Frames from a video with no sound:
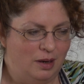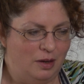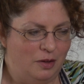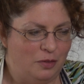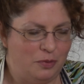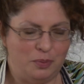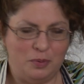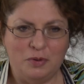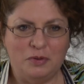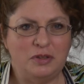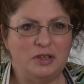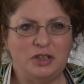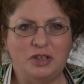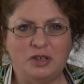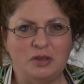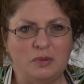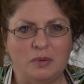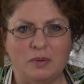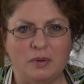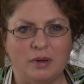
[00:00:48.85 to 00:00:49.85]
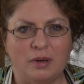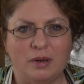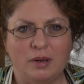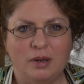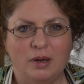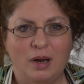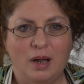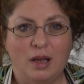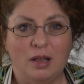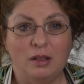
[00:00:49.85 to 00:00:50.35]
through the store
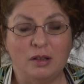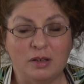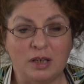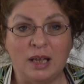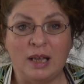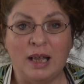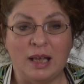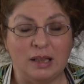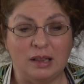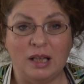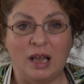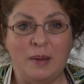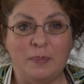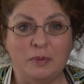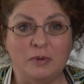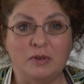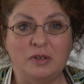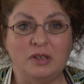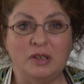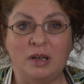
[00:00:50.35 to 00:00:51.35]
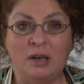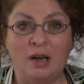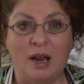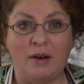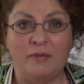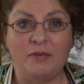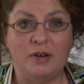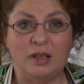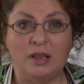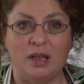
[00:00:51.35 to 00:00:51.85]
looking at labels and
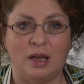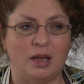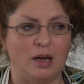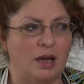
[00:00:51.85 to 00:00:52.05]
everything,